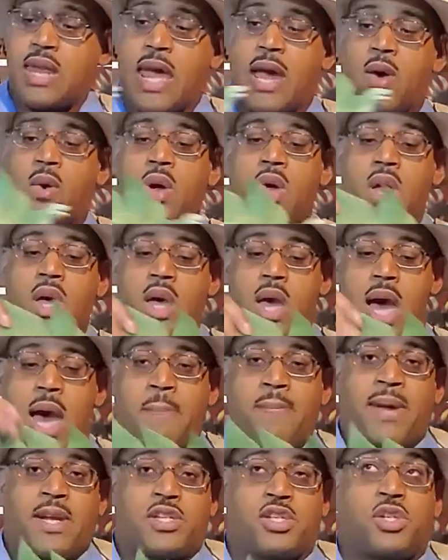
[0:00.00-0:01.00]
Now,
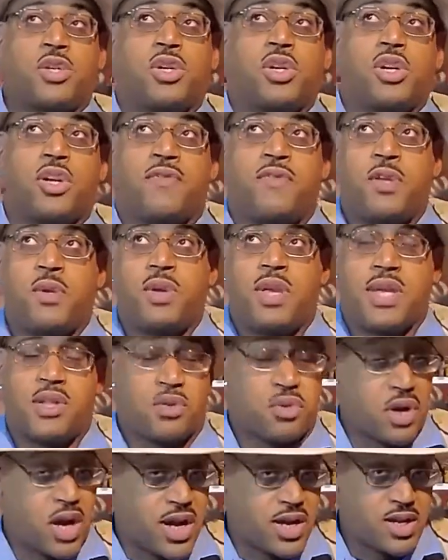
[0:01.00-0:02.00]
I'm not sure if you kids,
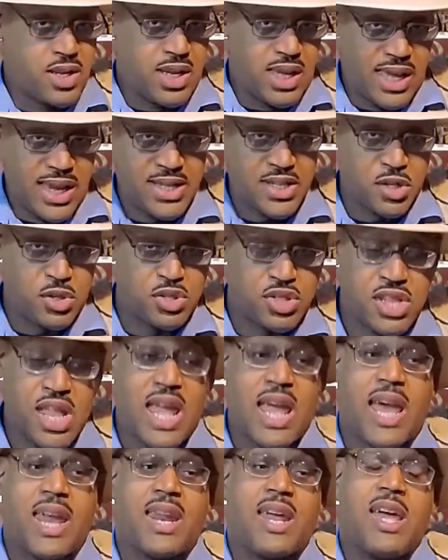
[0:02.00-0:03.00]
kids
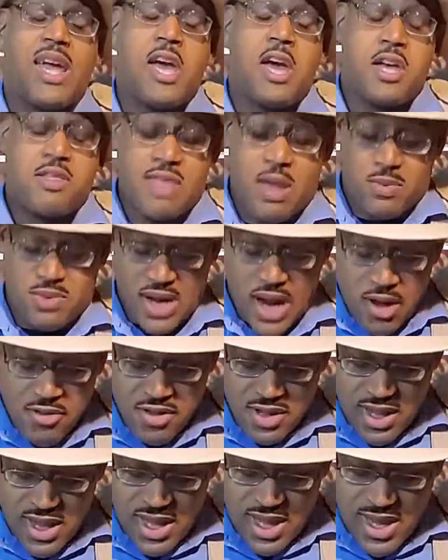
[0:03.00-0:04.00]
understand that when I was
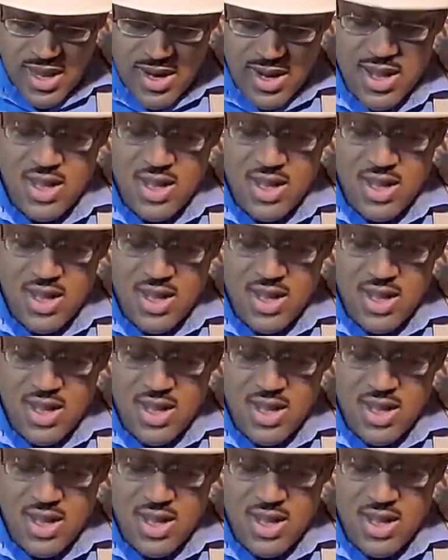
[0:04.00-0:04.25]
a kid,